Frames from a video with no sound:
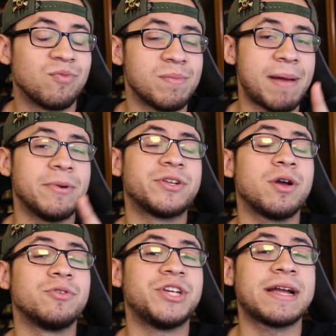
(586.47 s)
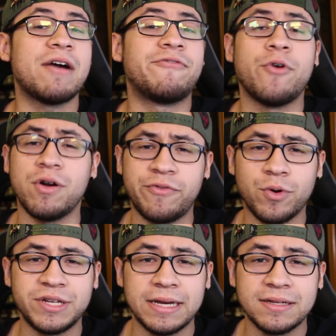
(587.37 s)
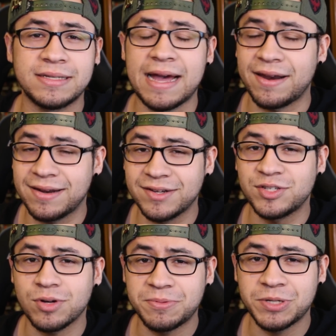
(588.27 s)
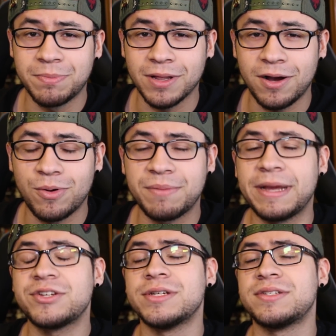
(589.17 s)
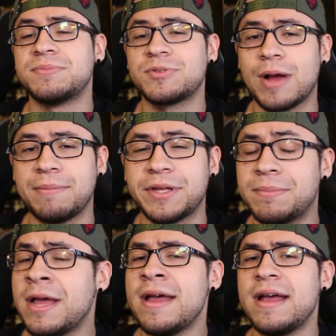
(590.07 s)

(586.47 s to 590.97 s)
remember to go check out 404 Tales down in the description below and make sure to subscribe to him.